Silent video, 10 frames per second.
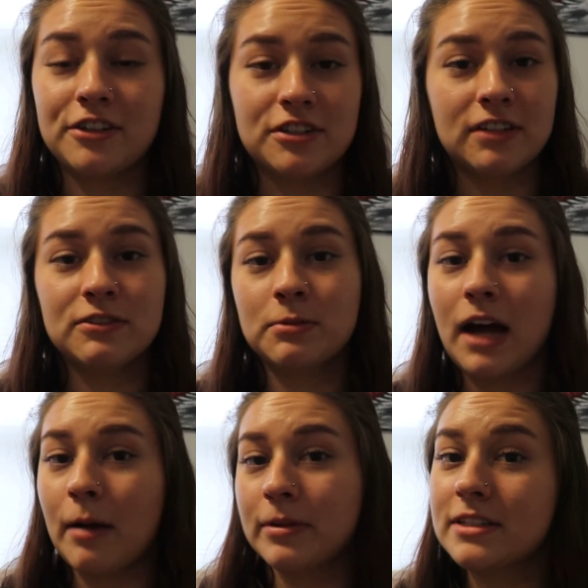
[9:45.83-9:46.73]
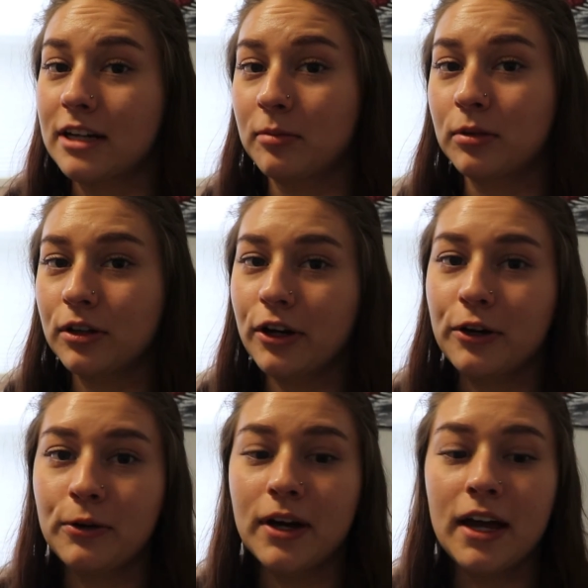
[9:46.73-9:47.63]
just leave some comments down
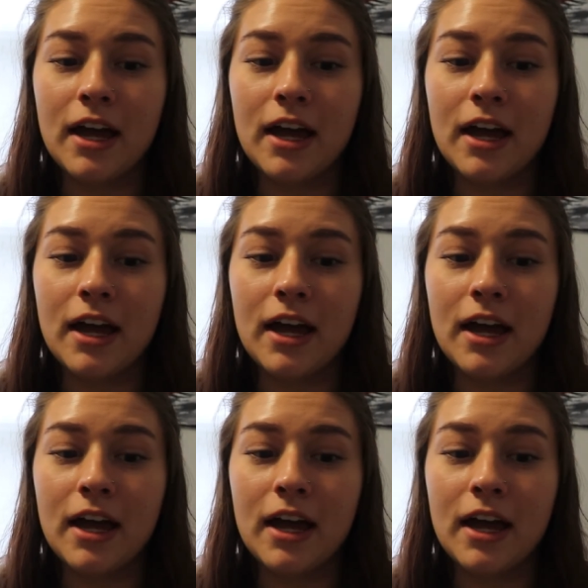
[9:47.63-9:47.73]
below.